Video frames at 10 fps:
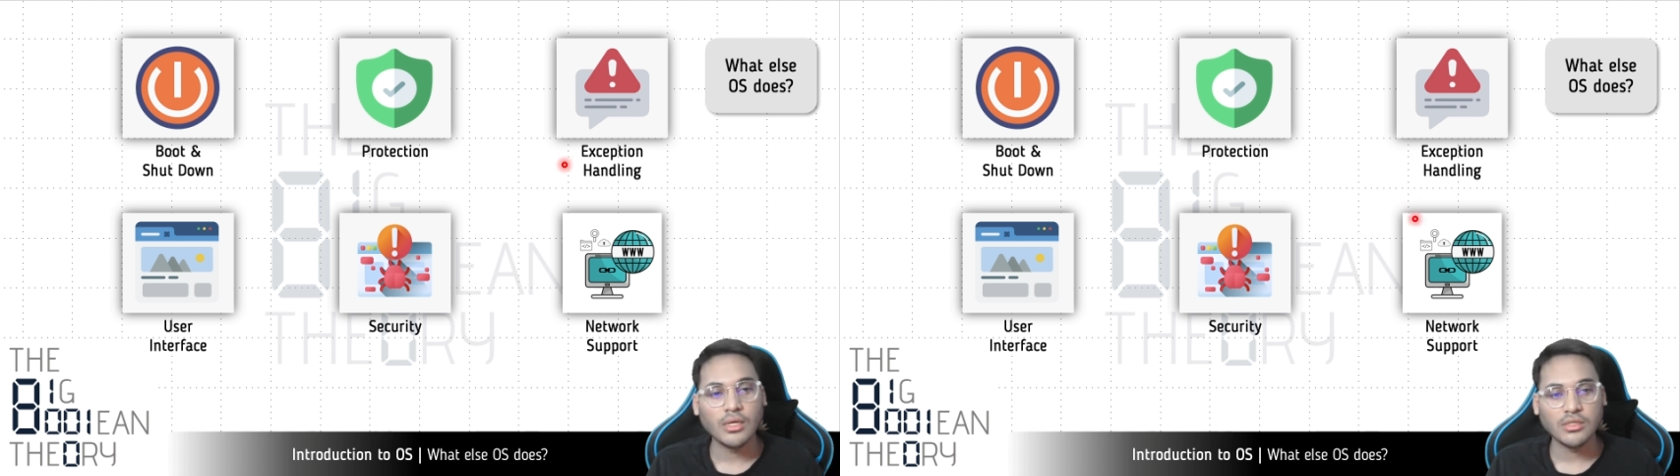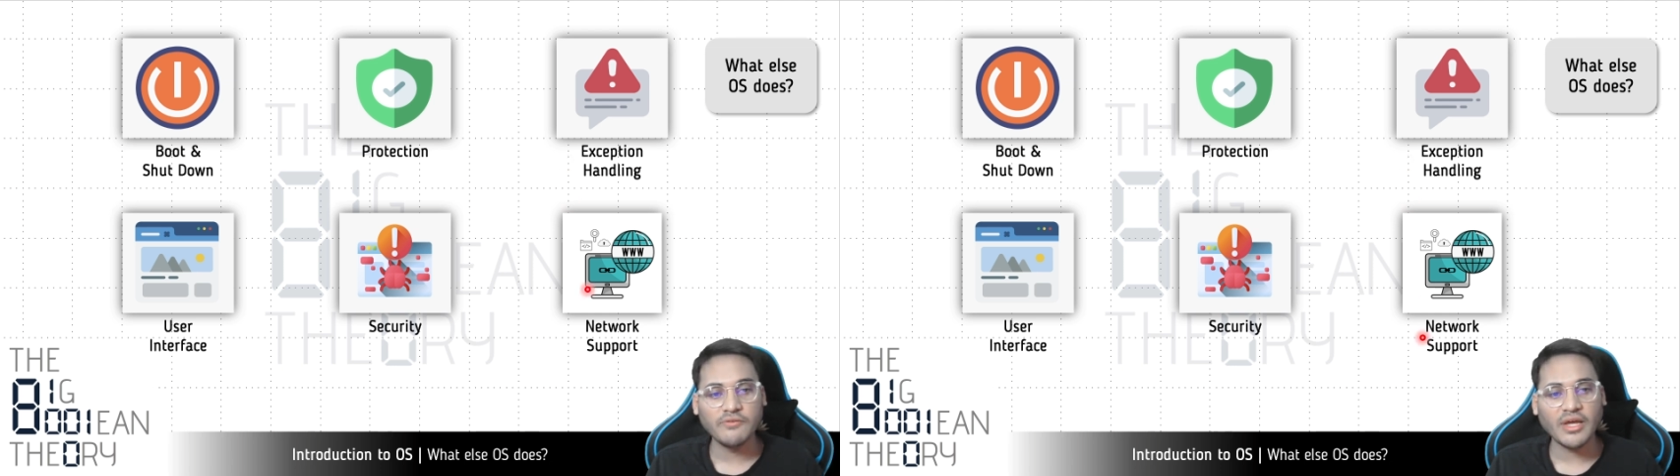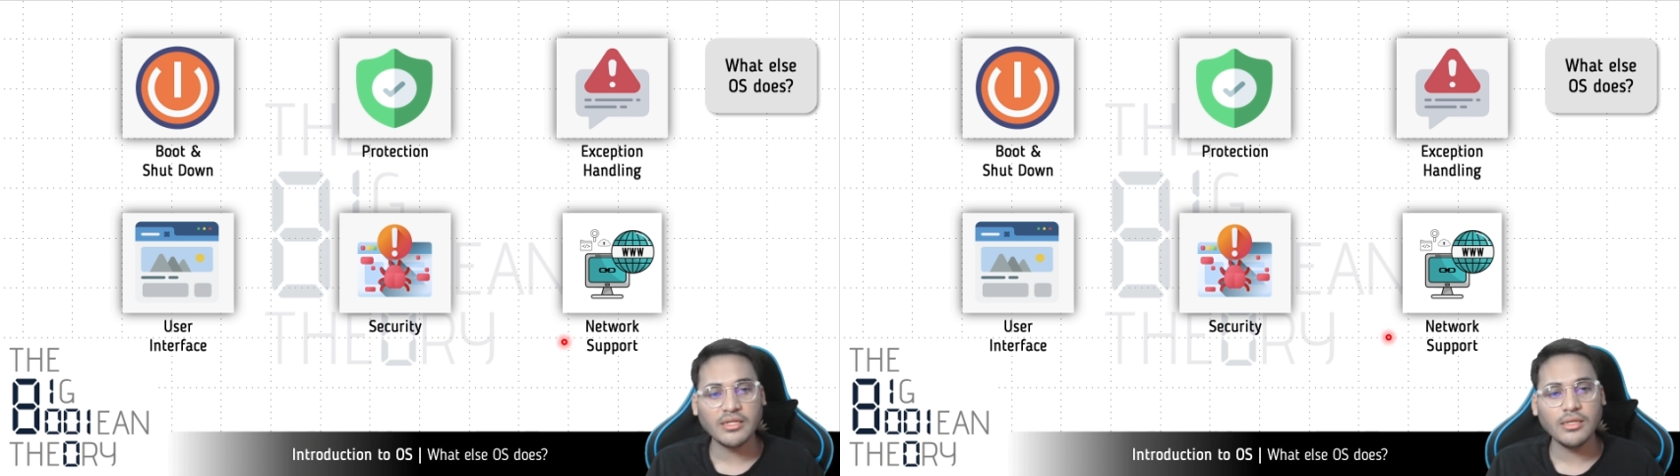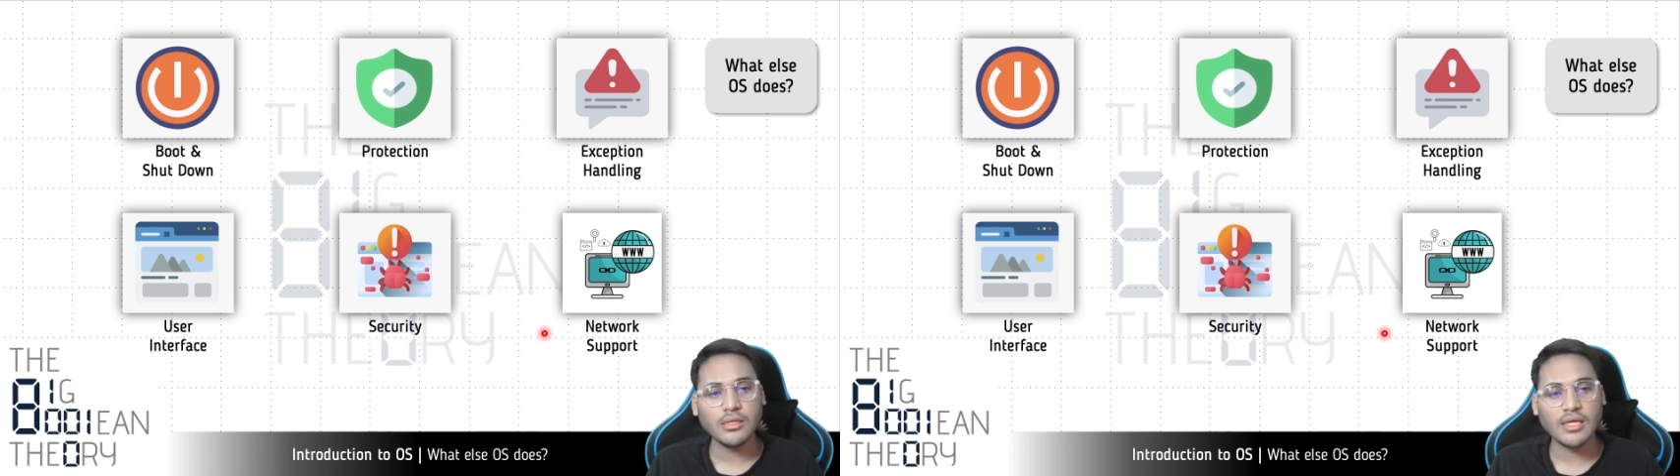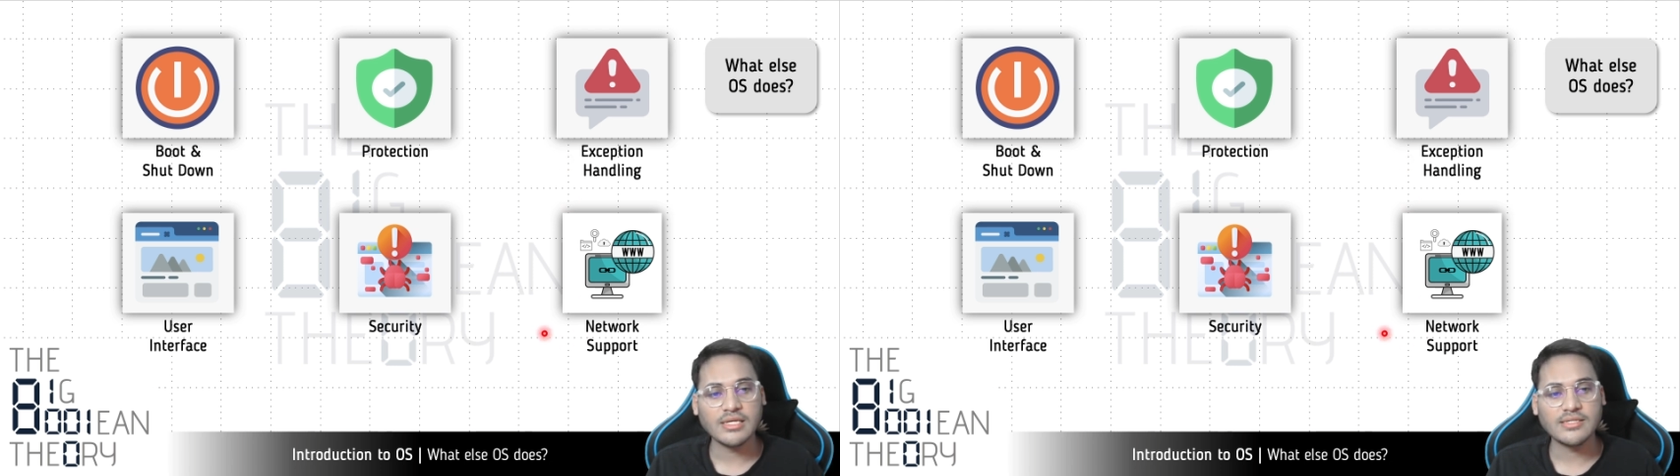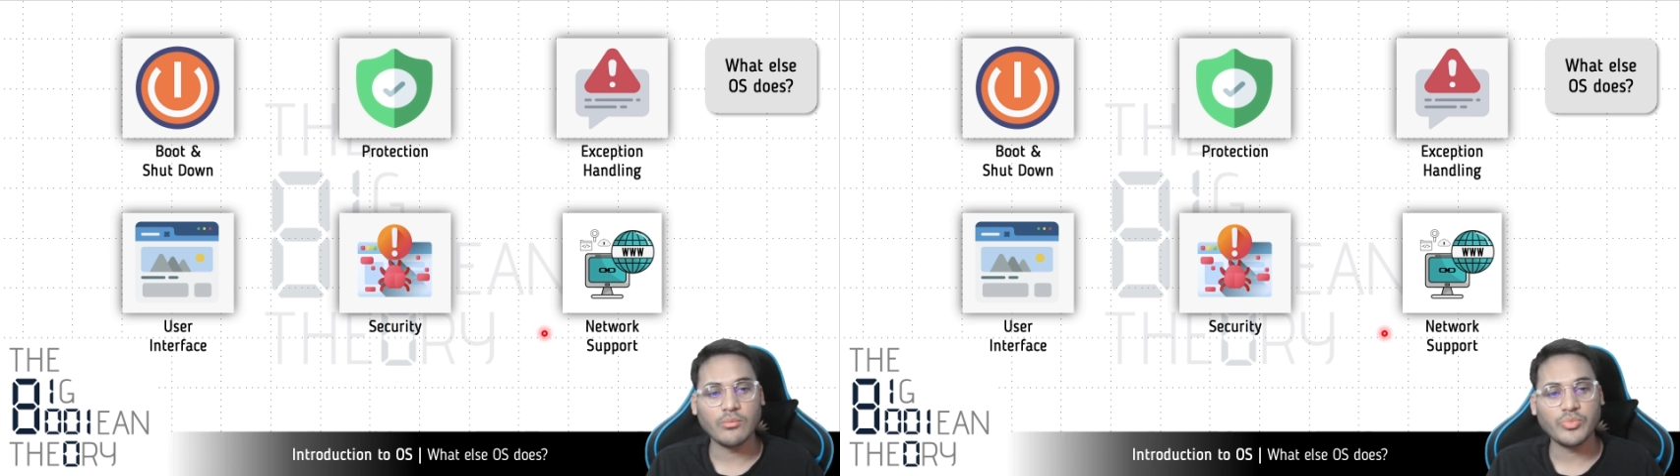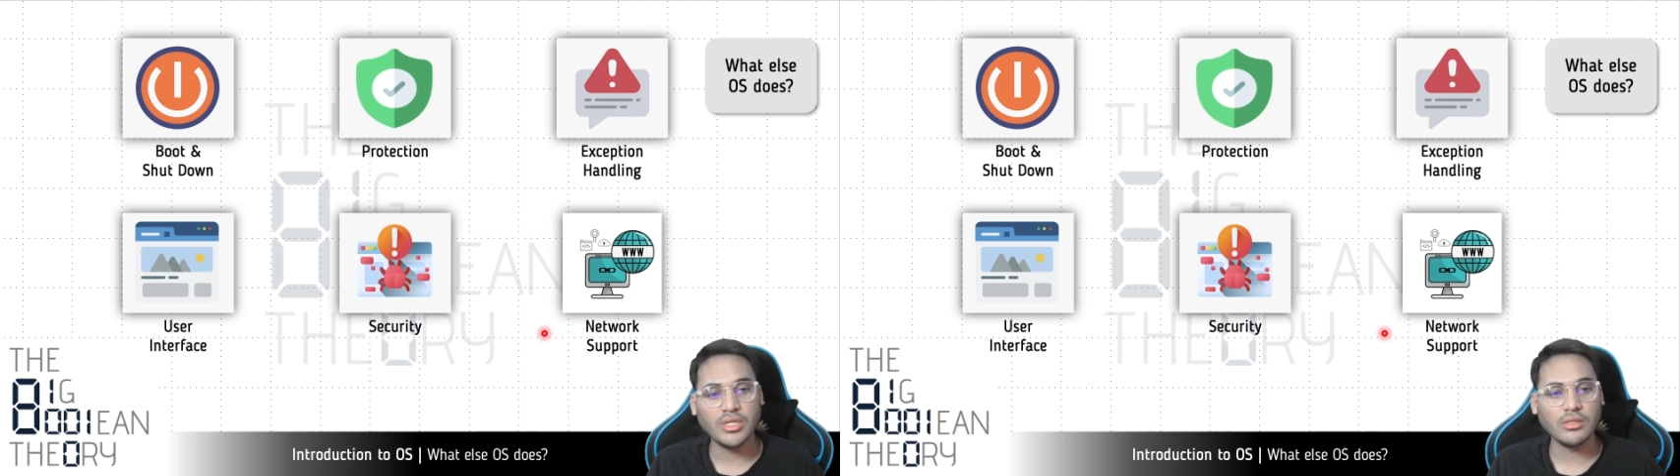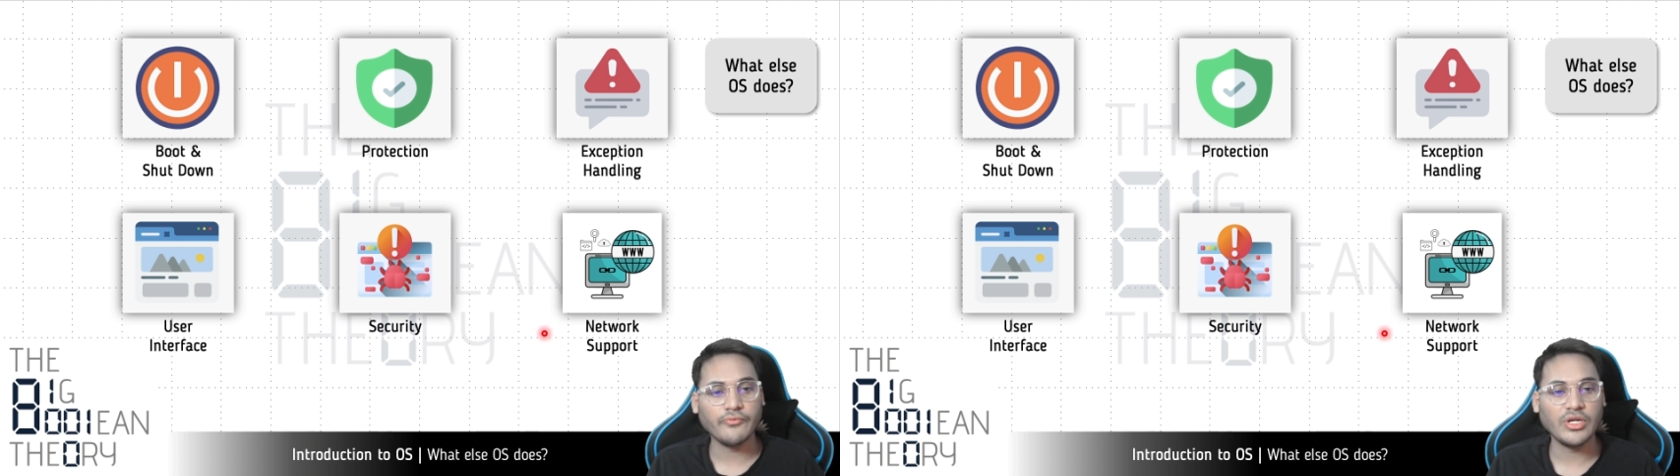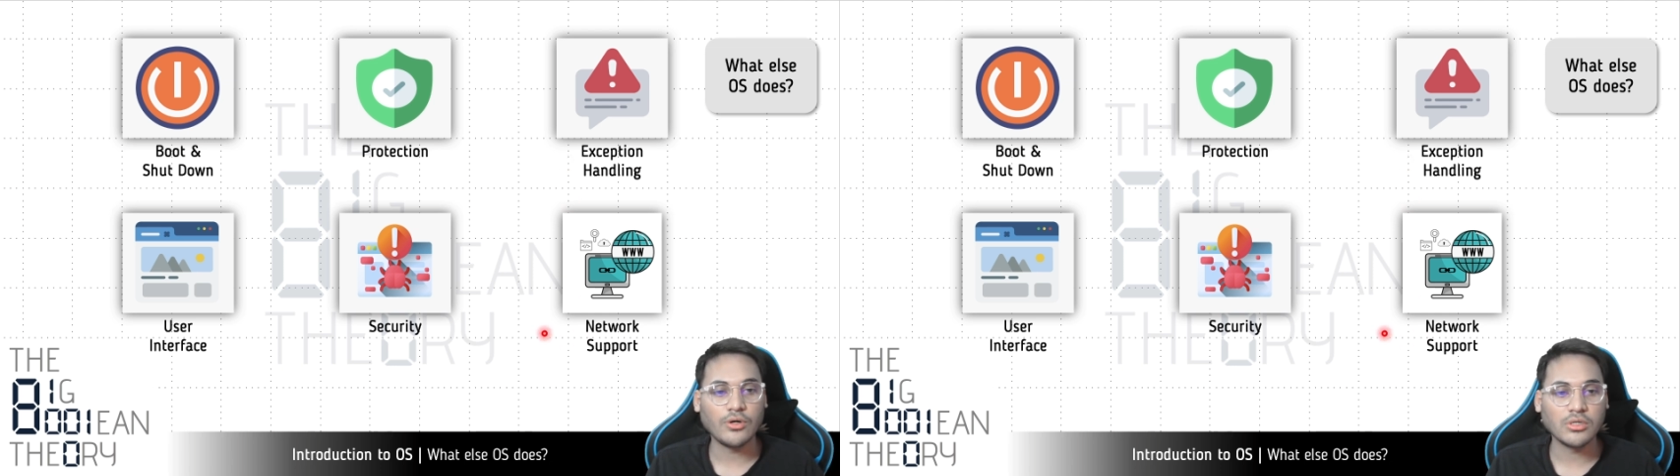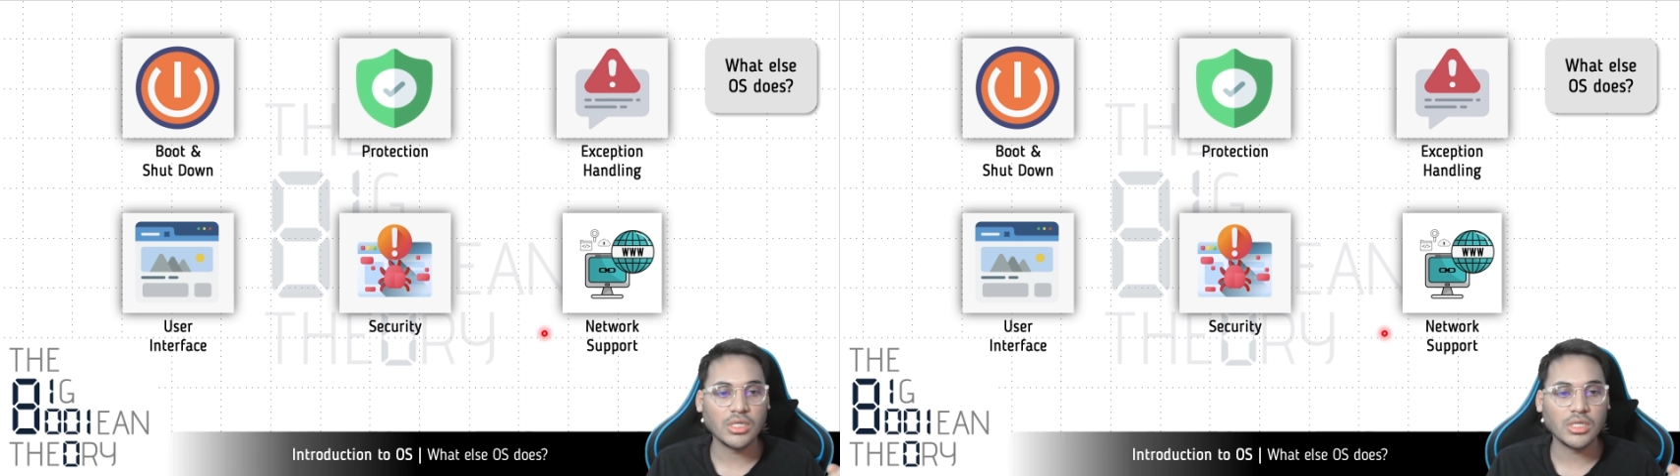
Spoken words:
The final example we talked